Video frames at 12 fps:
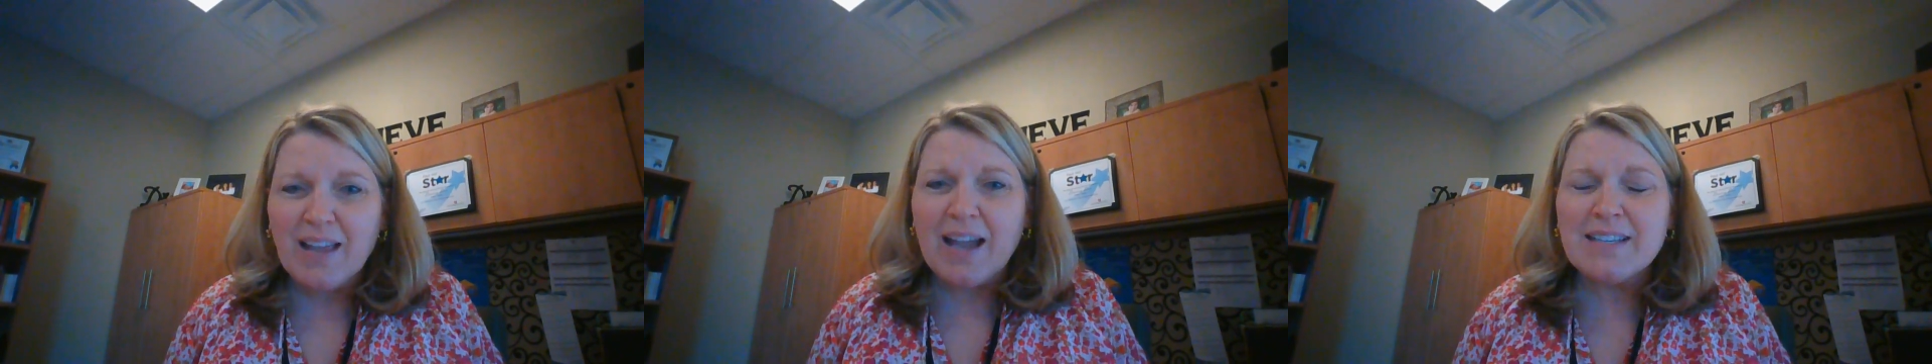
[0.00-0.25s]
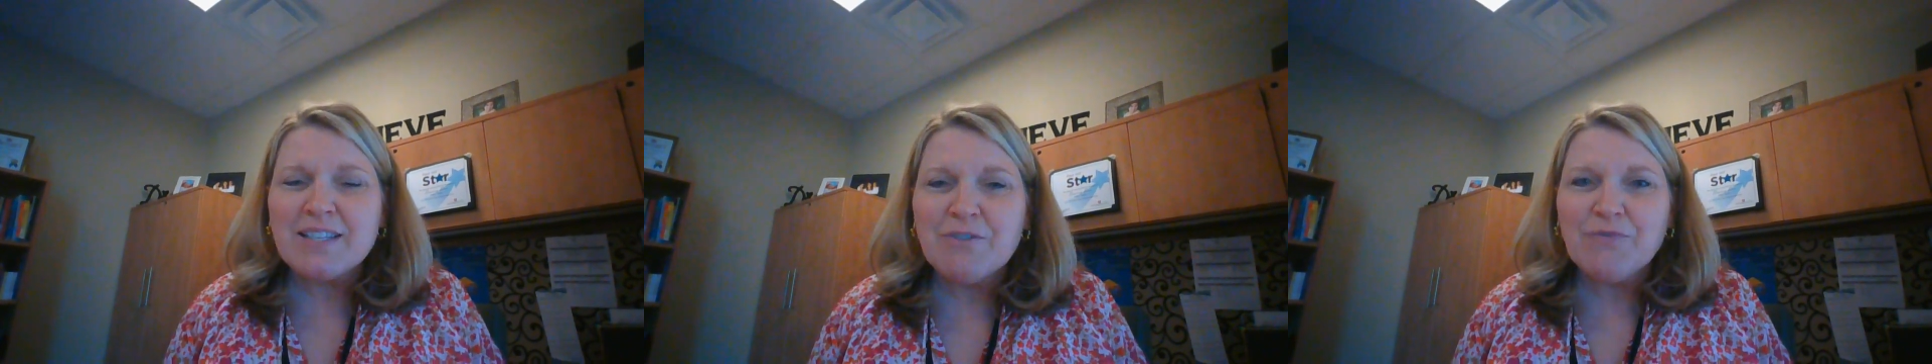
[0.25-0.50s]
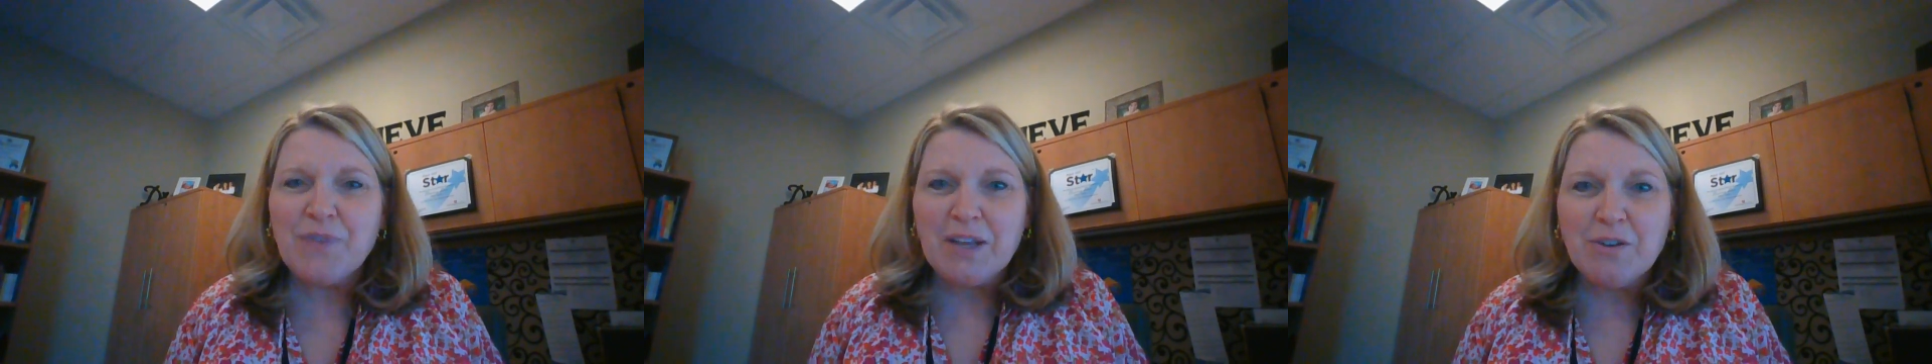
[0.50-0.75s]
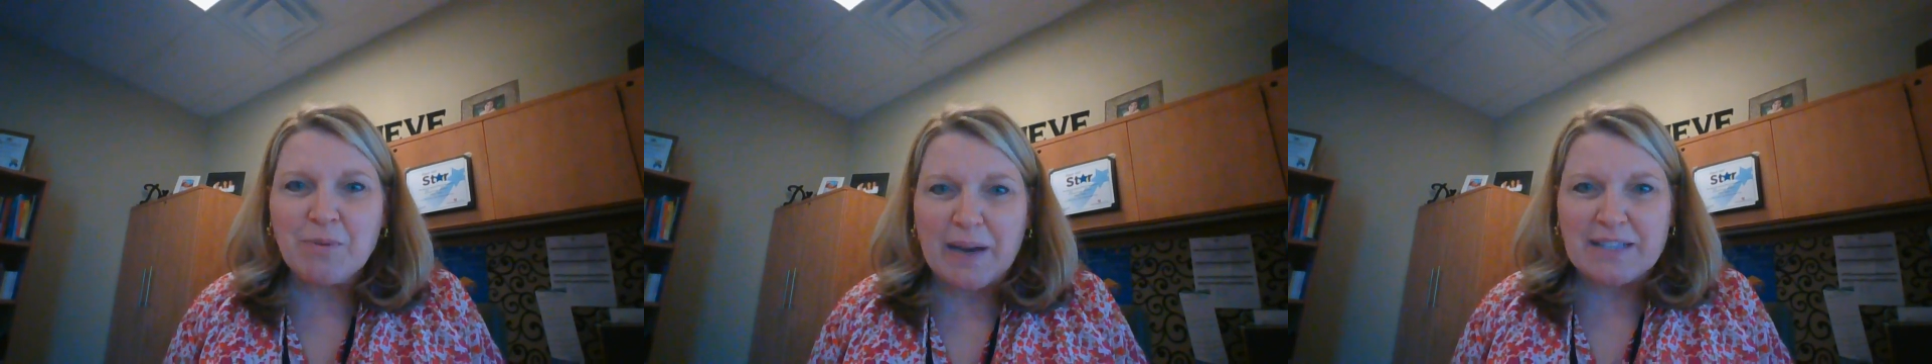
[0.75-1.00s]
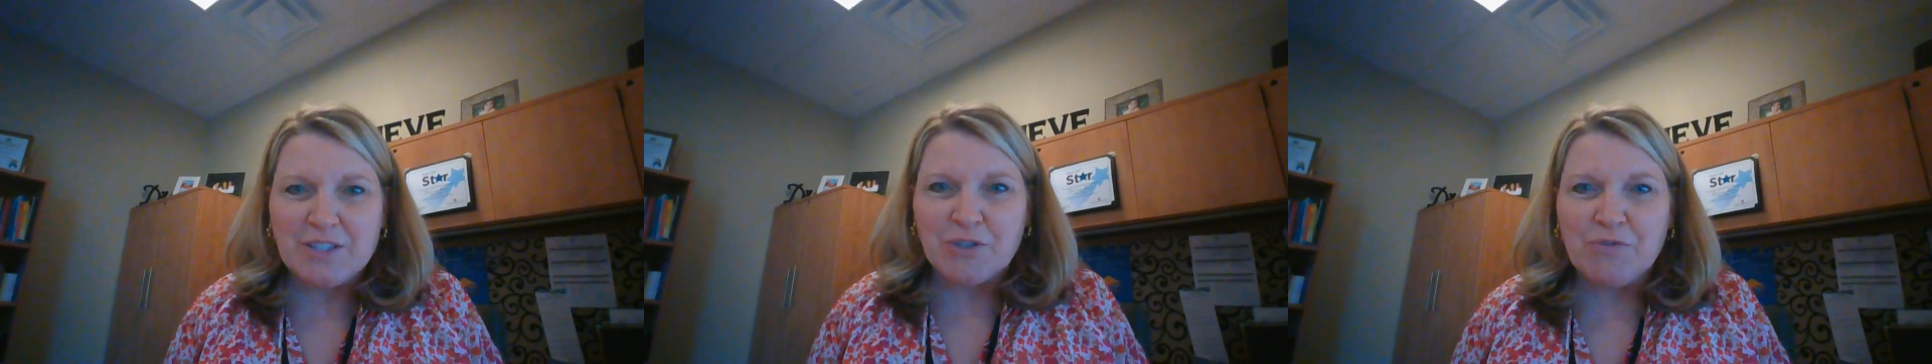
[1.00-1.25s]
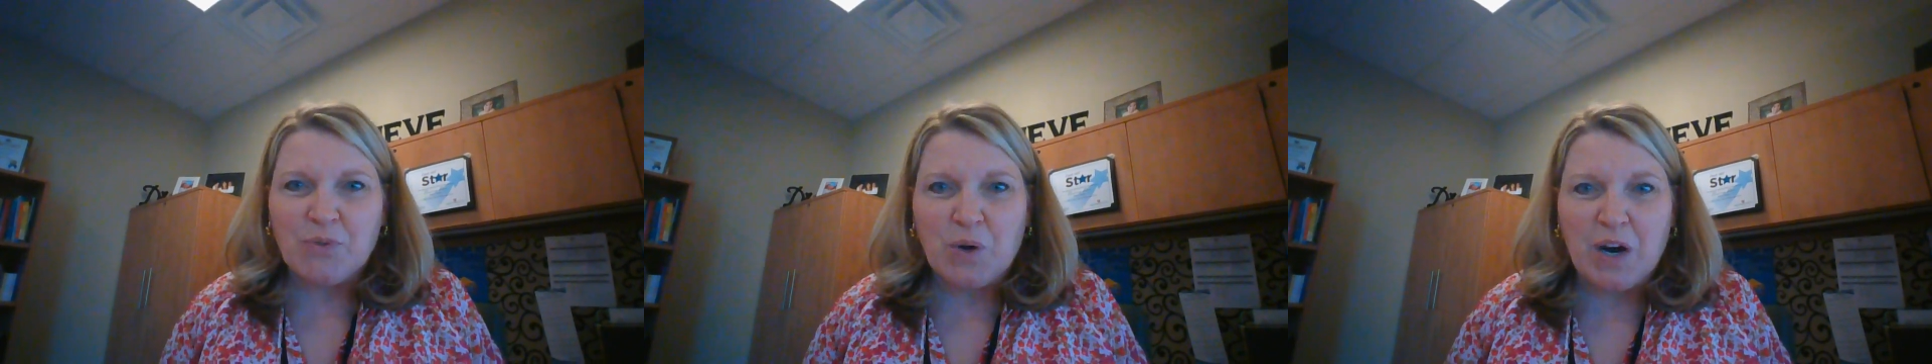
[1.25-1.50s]
as a
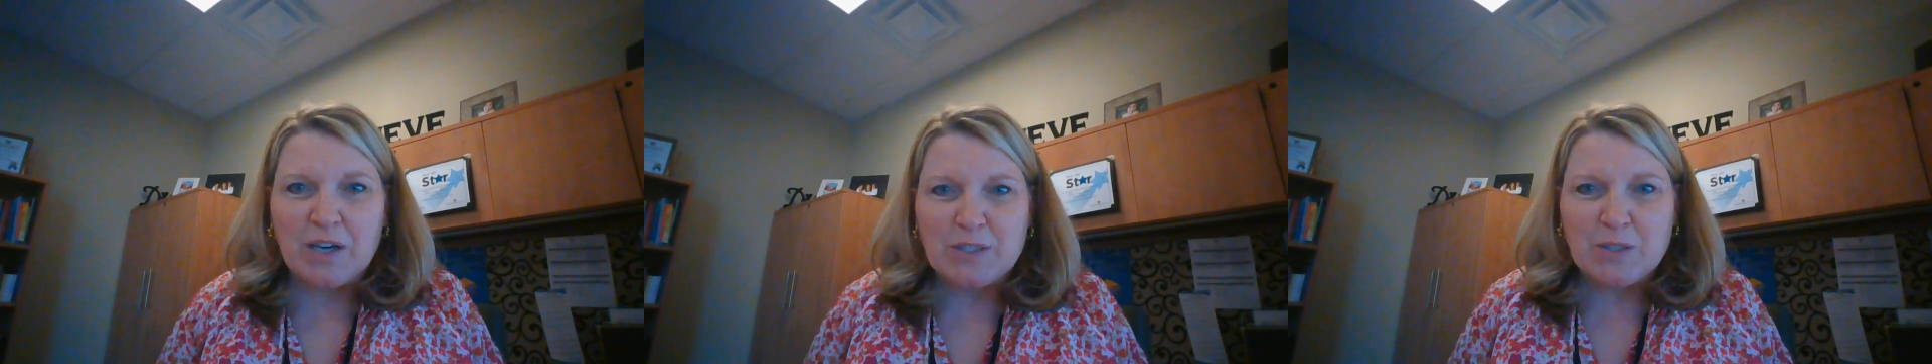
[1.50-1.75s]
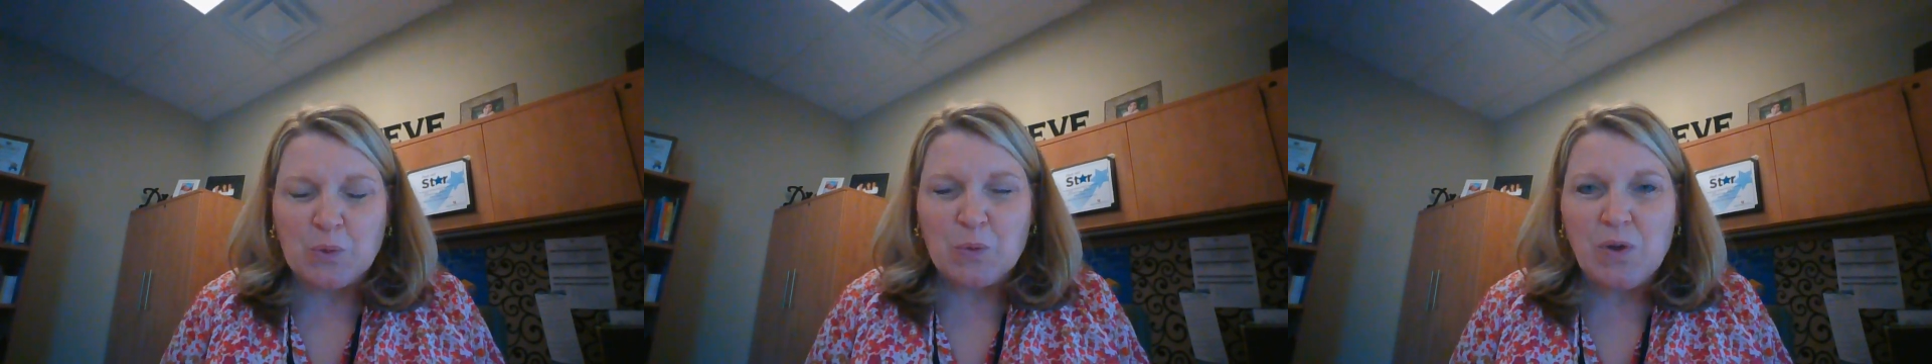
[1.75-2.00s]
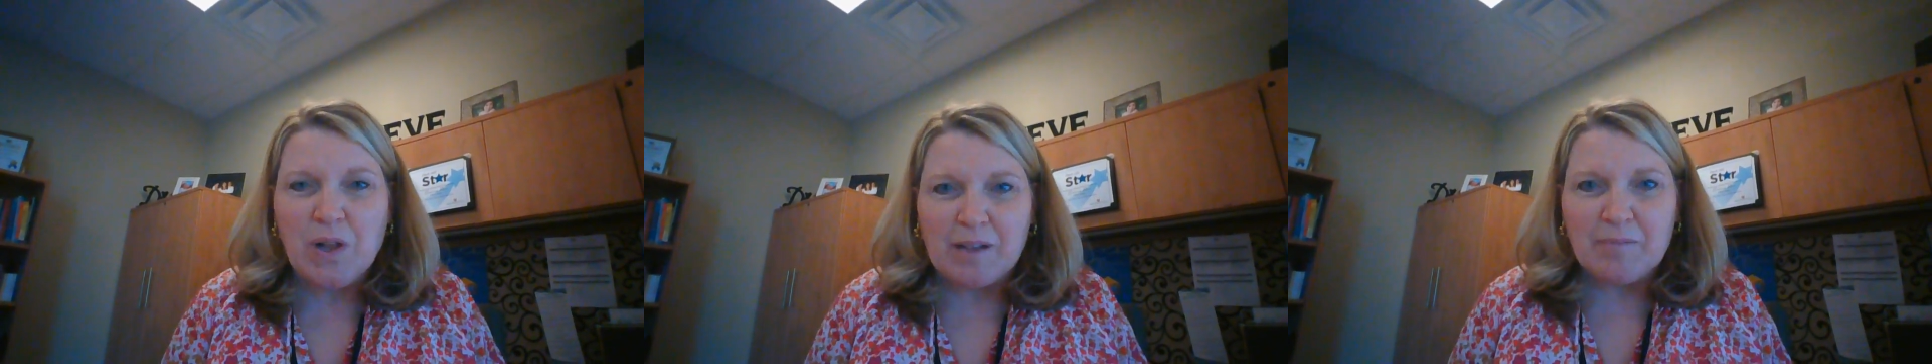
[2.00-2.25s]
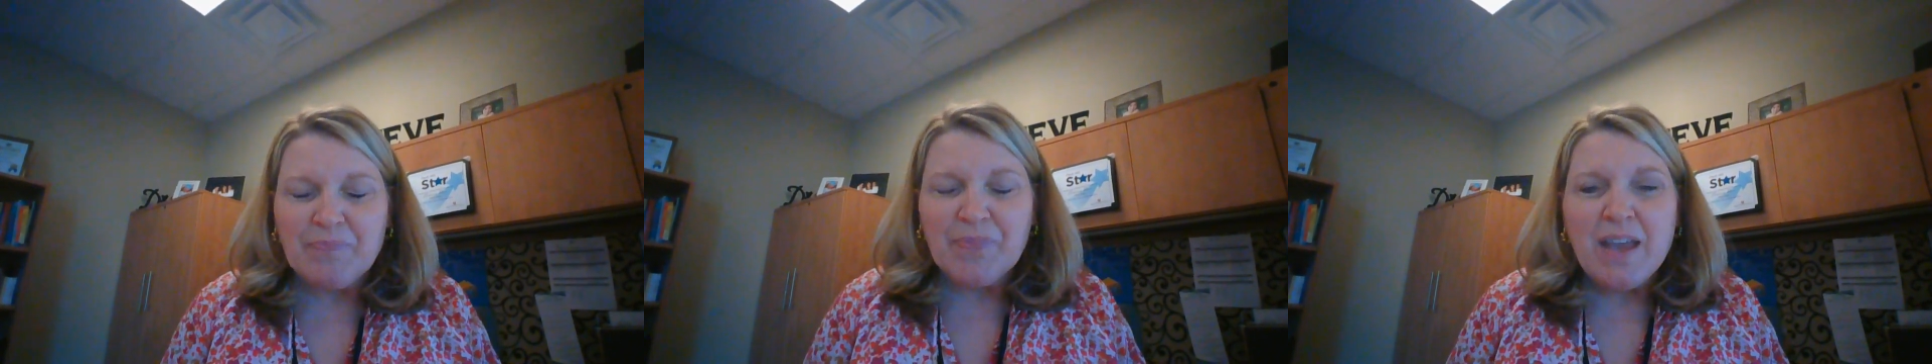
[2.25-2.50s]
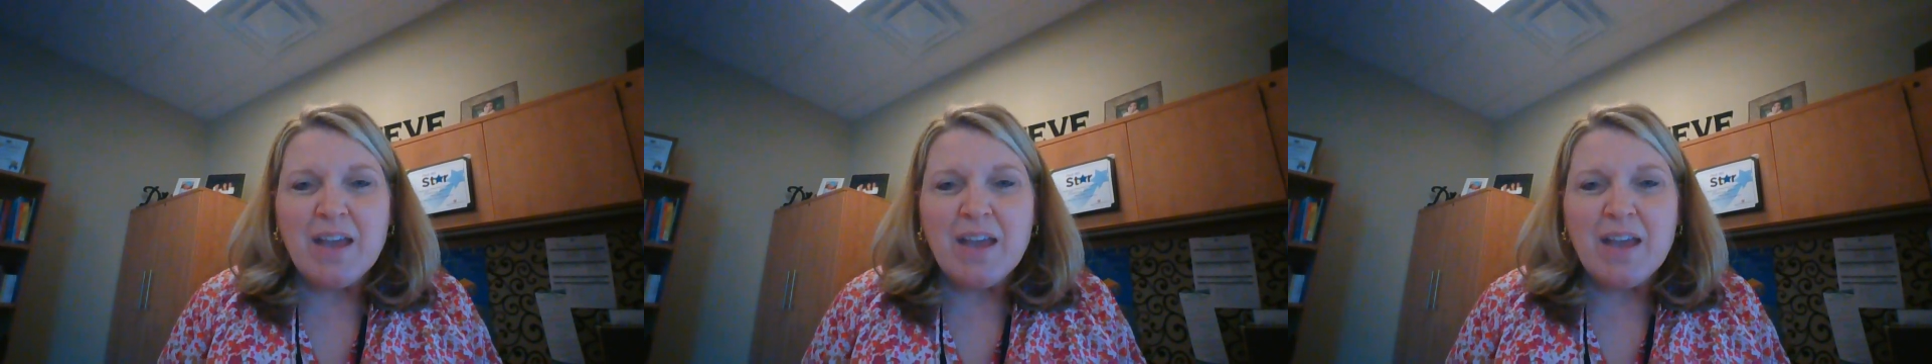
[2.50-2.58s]
fundraiser for our school.